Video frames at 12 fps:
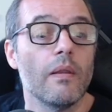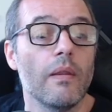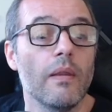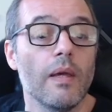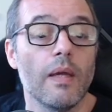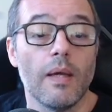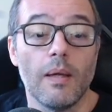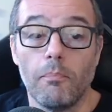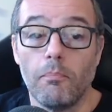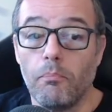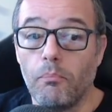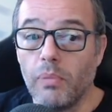the
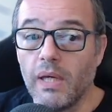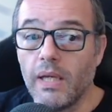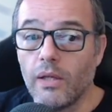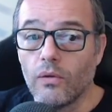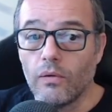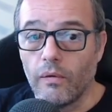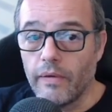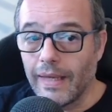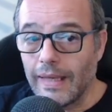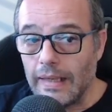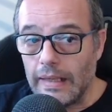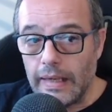period of
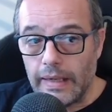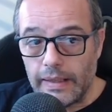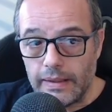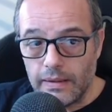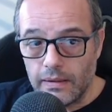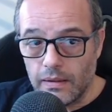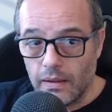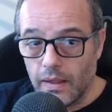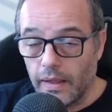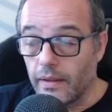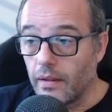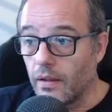the key line
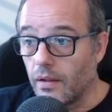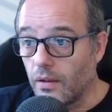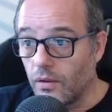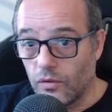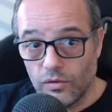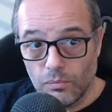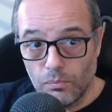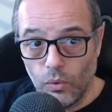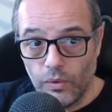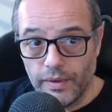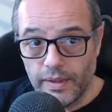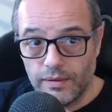and the
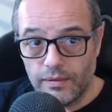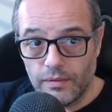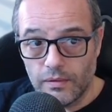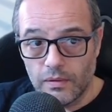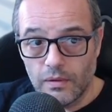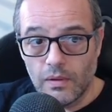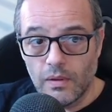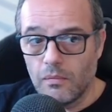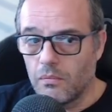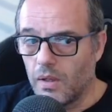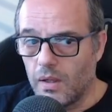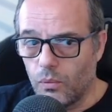smoothness.
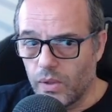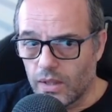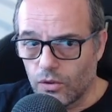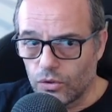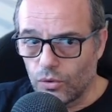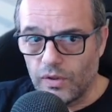We are not